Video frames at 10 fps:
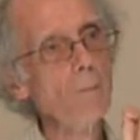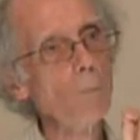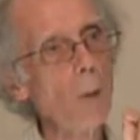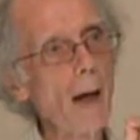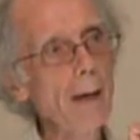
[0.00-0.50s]

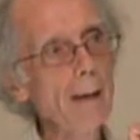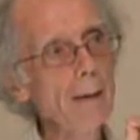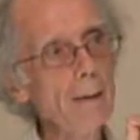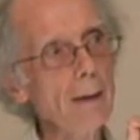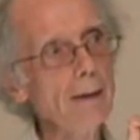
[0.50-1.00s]

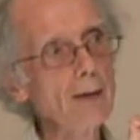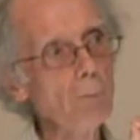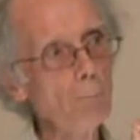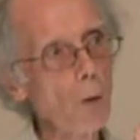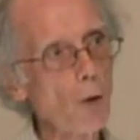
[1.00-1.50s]
why it's
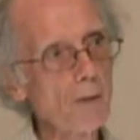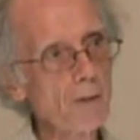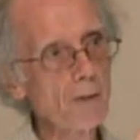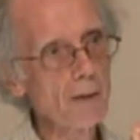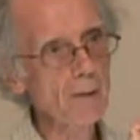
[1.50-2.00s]

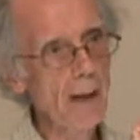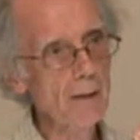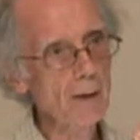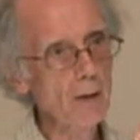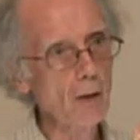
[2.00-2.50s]
important that
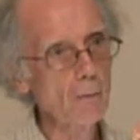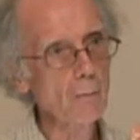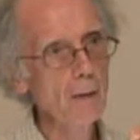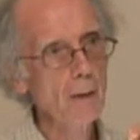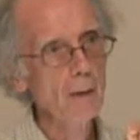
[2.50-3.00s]
Caricom
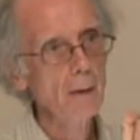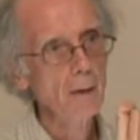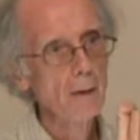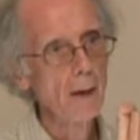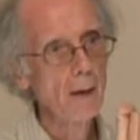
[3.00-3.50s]

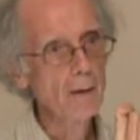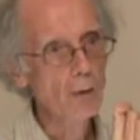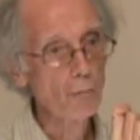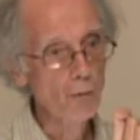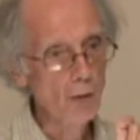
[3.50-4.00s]

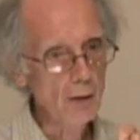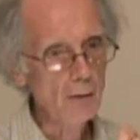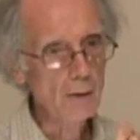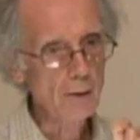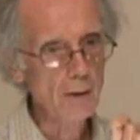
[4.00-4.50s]

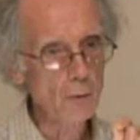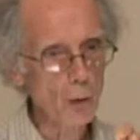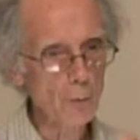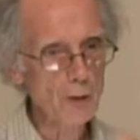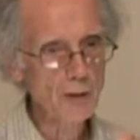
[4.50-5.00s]
confront the
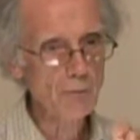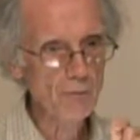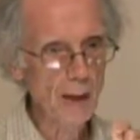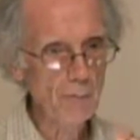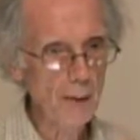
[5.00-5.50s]
normative
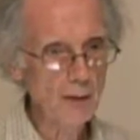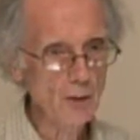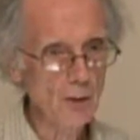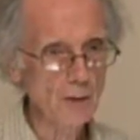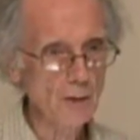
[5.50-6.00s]

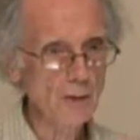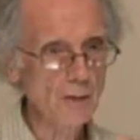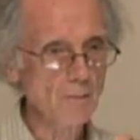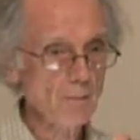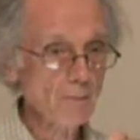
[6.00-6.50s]
dimensions
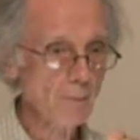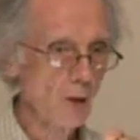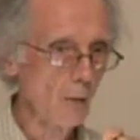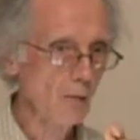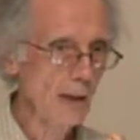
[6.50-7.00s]

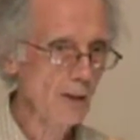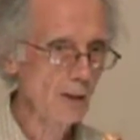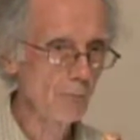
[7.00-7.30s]
of these